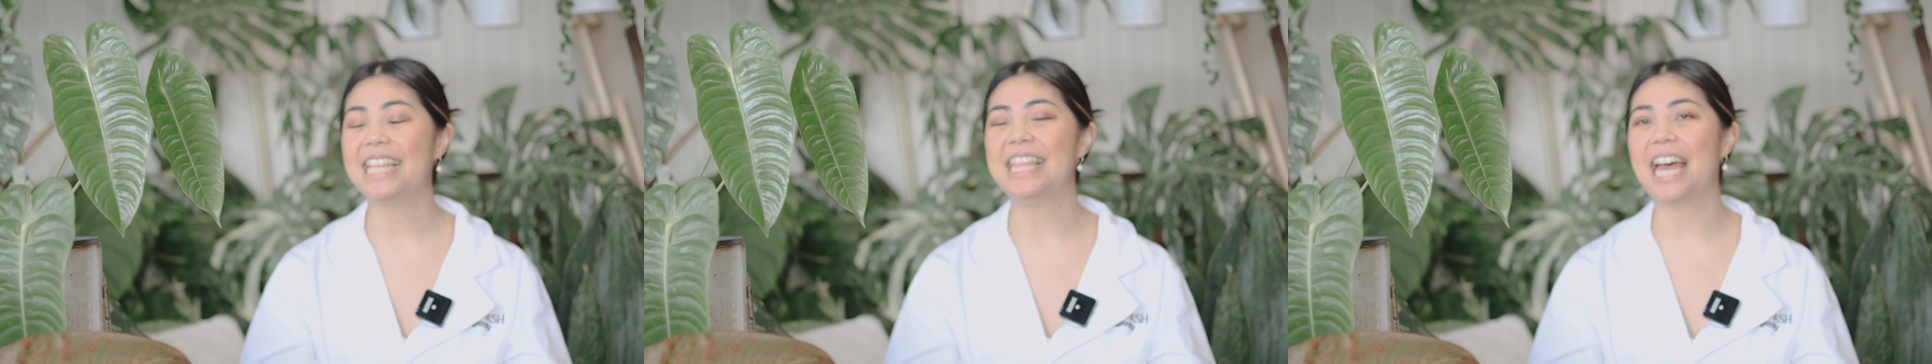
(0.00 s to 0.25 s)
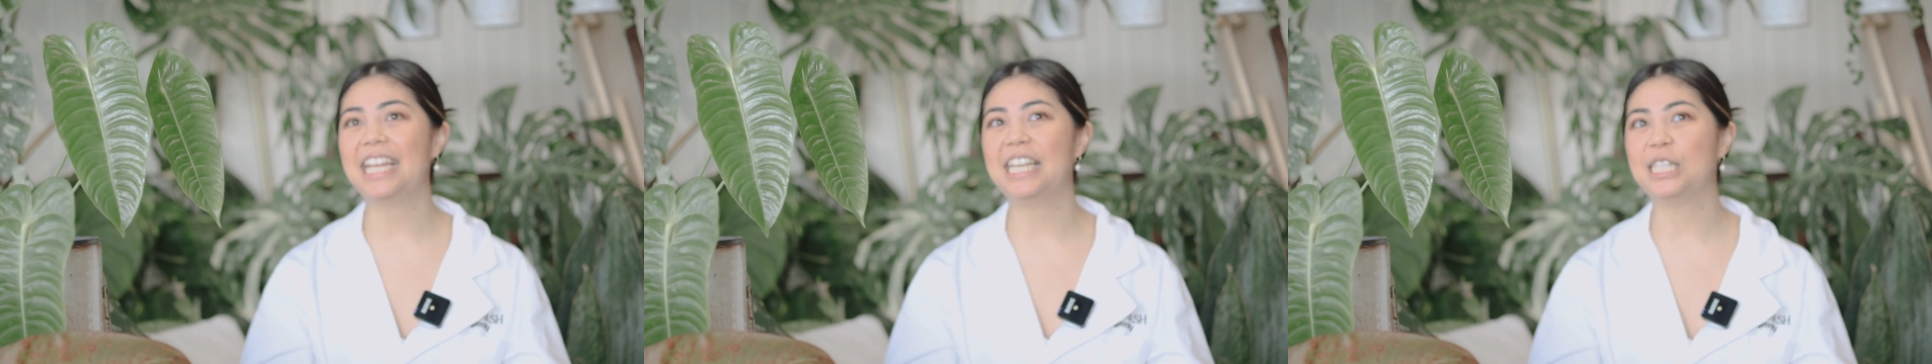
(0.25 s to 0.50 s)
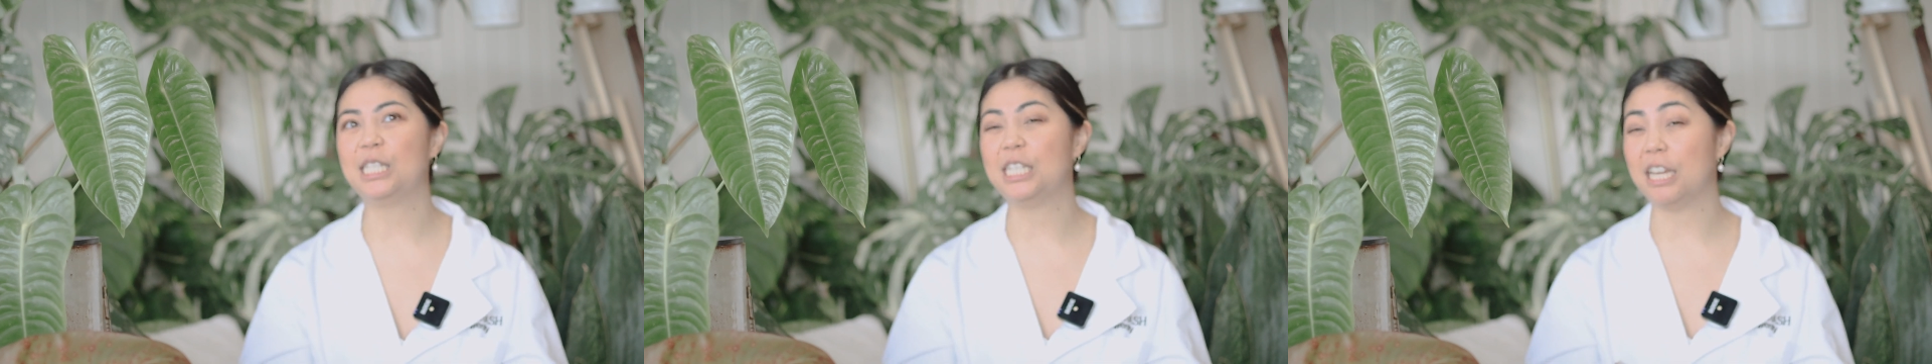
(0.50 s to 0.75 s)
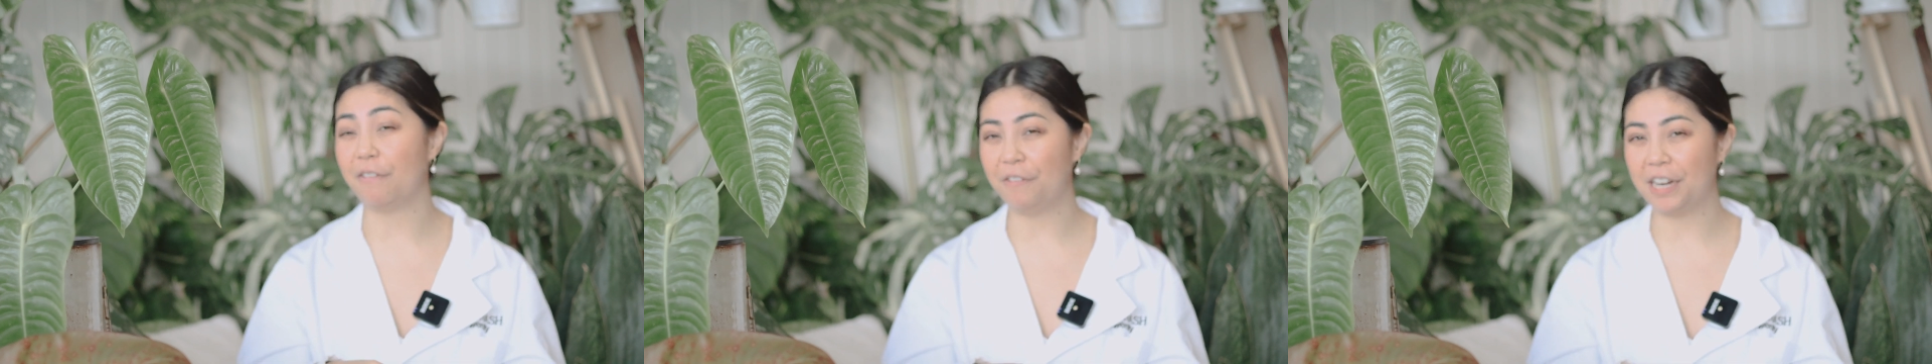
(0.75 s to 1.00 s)
that is
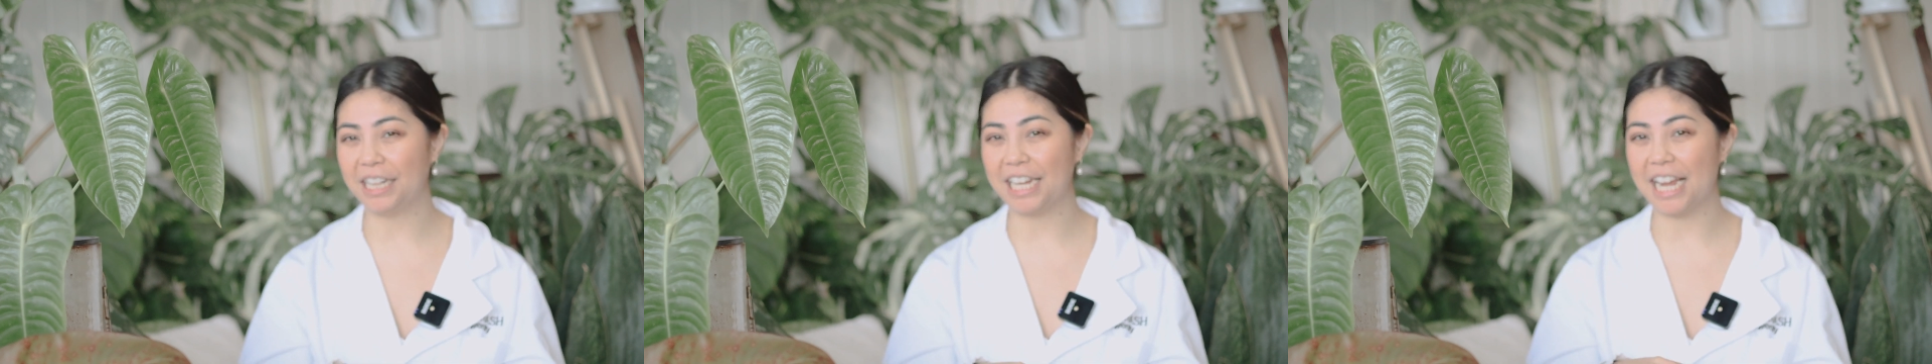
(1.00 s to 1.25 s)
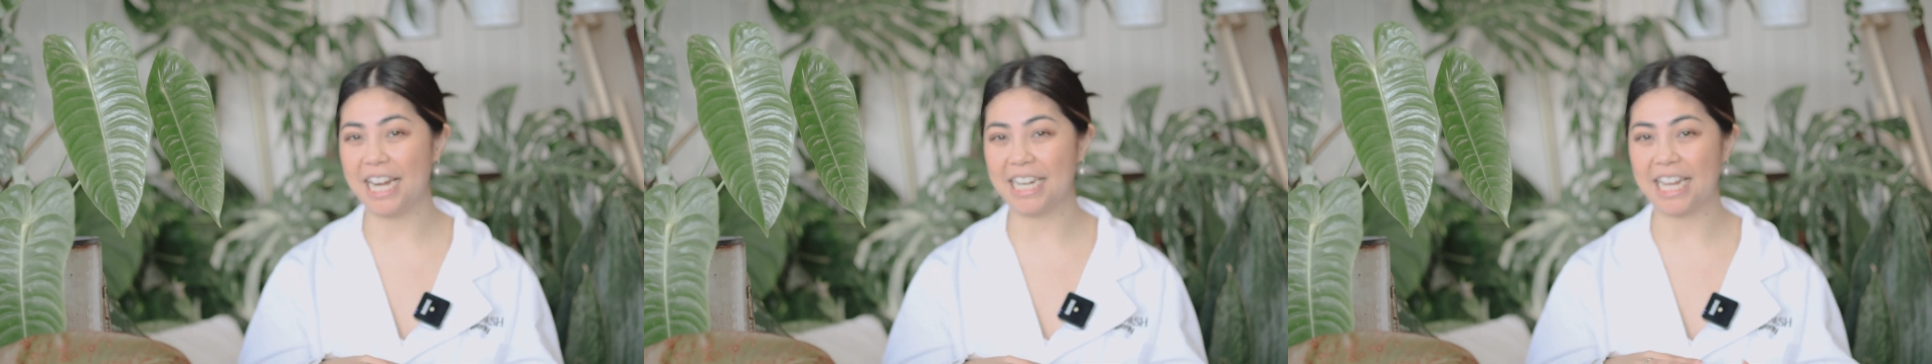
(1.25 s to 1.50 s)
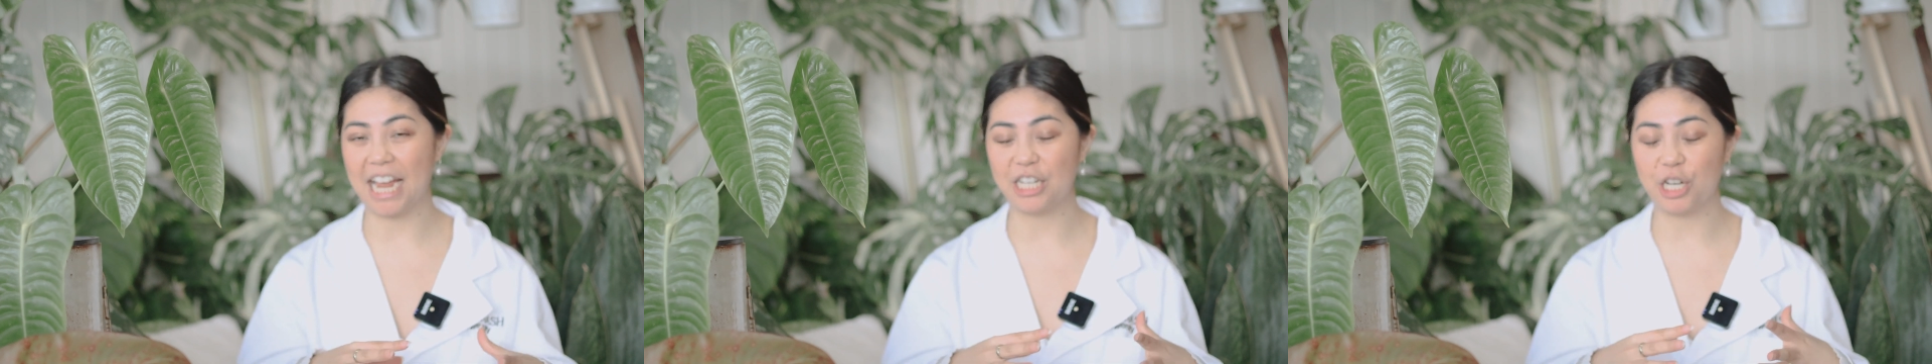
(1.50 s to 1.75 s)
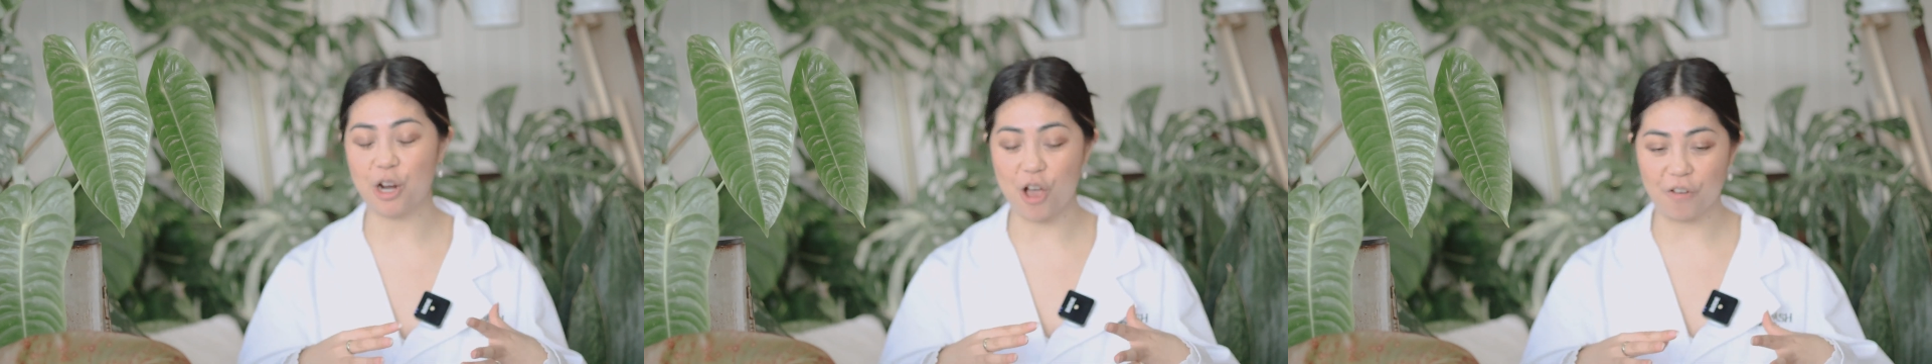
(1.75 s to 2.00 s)
definitely an
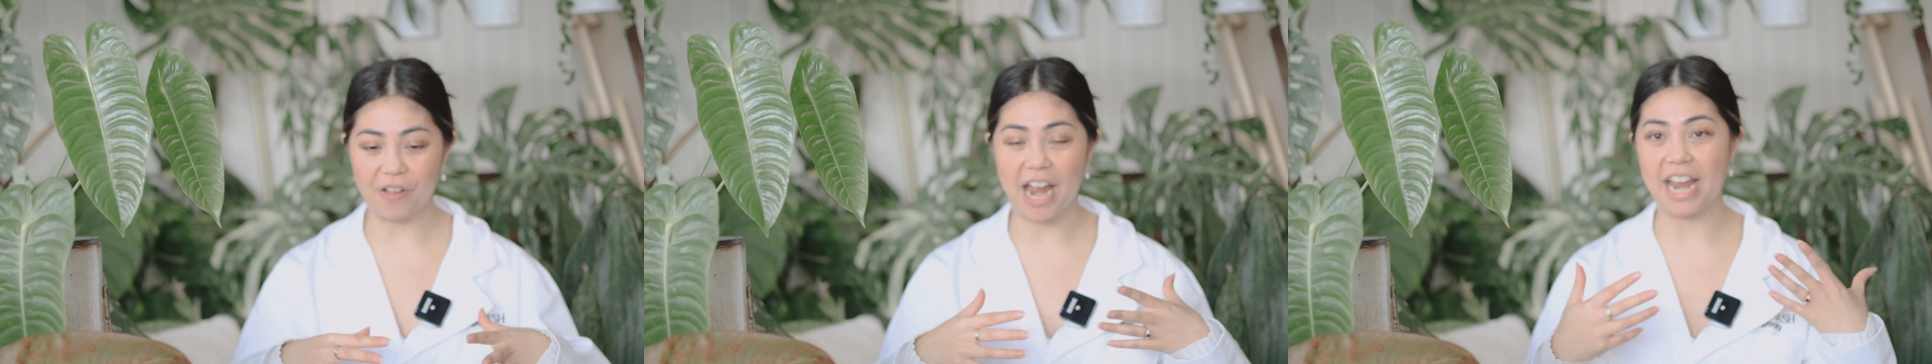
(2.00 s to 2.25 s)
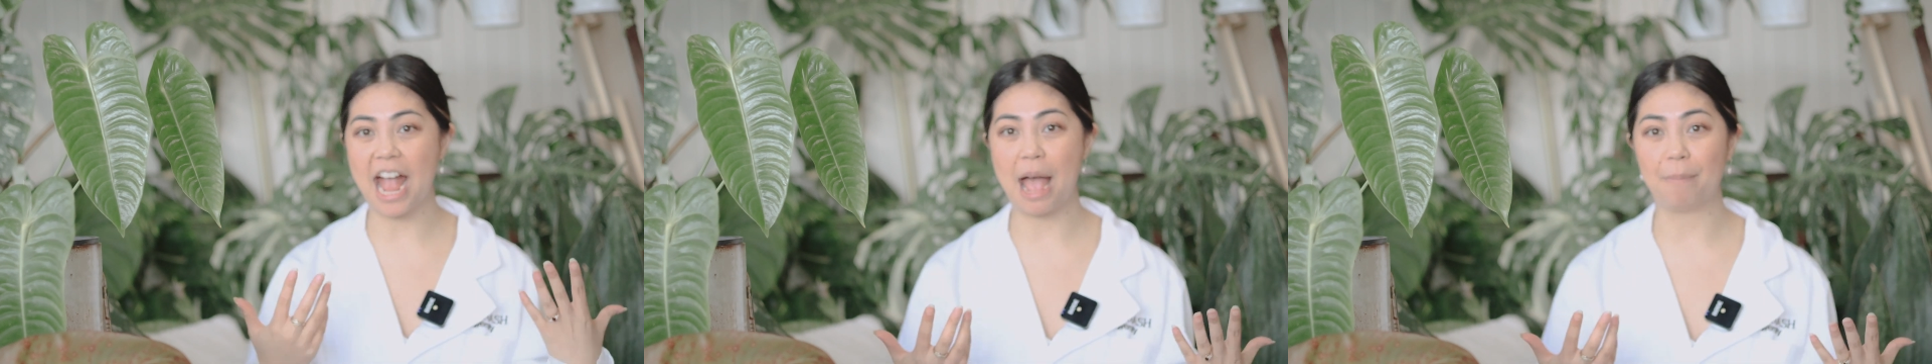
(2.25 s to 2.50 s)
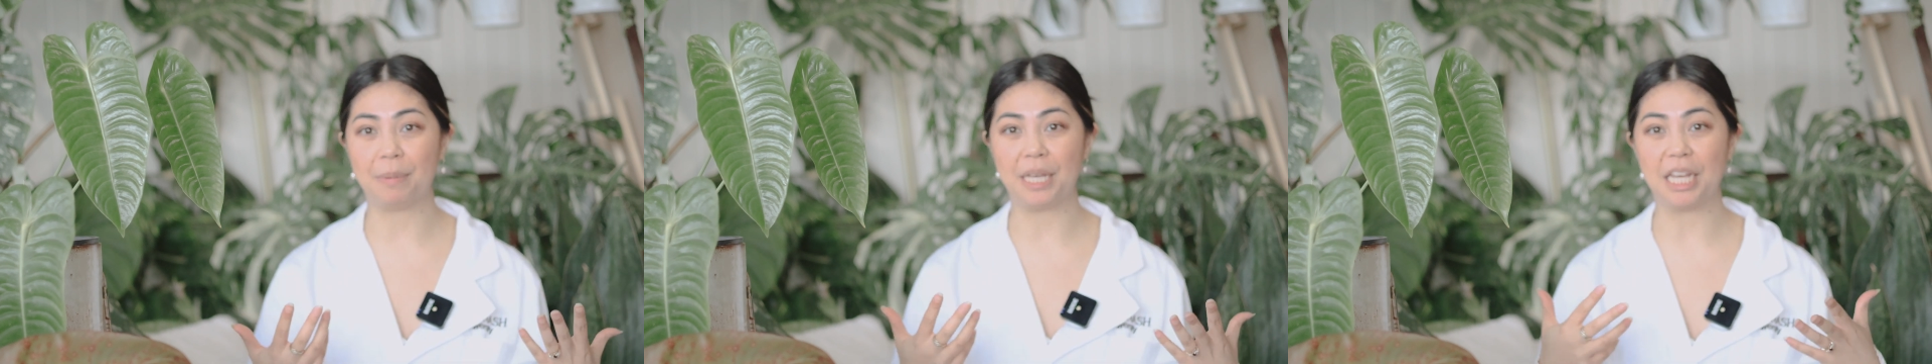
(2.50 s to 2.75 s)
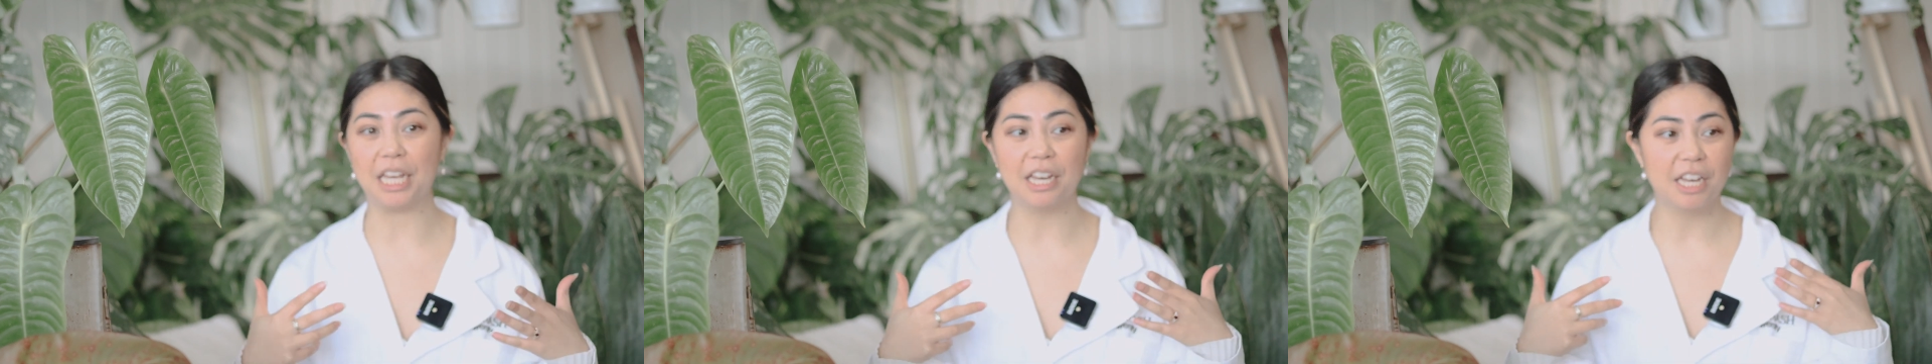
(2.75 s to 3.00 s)
indication of a
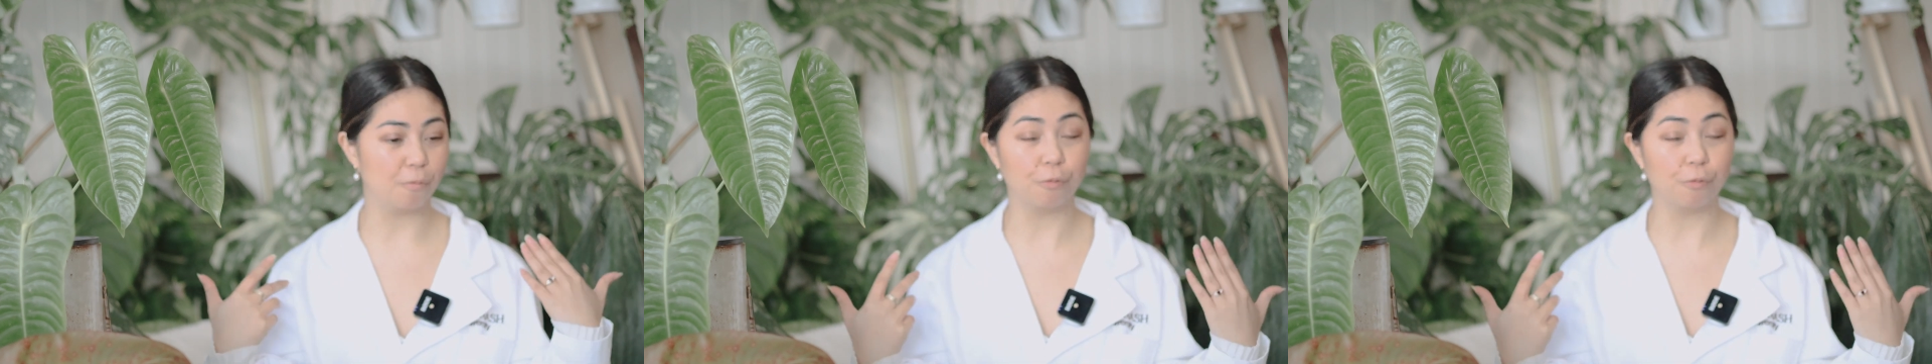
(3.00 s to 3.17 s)
happy